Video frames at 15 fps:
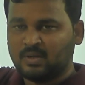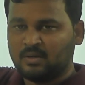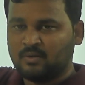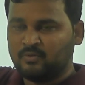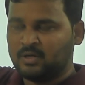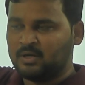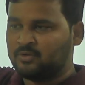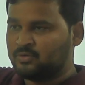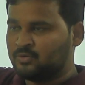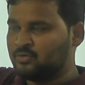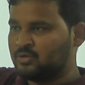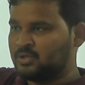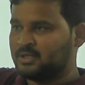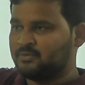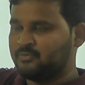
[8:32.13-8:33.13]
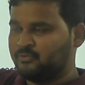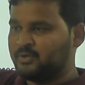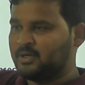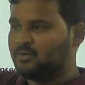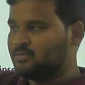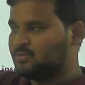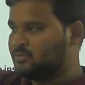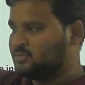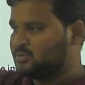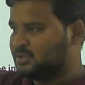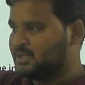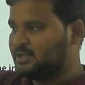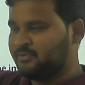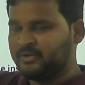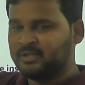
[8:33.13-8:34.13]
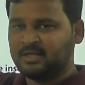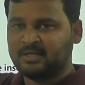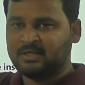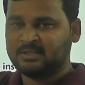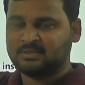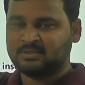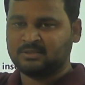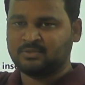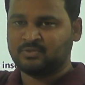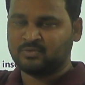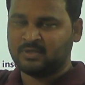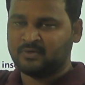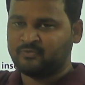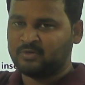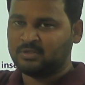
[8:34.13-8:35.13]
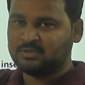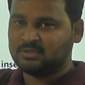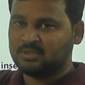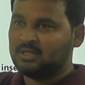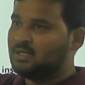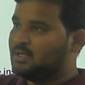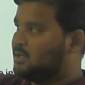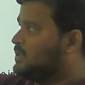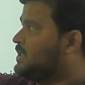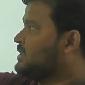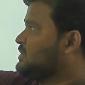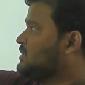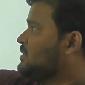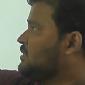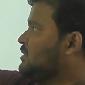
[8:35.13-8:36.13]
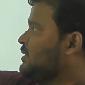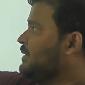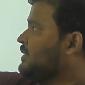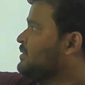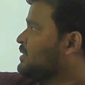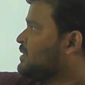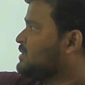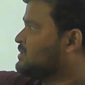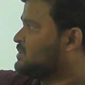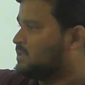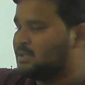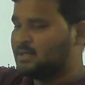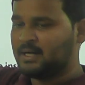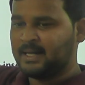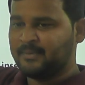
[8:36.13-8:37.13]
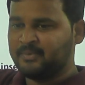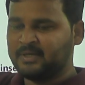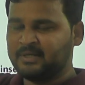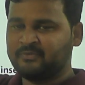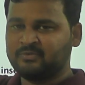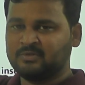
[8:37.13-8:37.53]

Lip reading: We have to know that, we have to say whether it is true or false, that Indra is habitat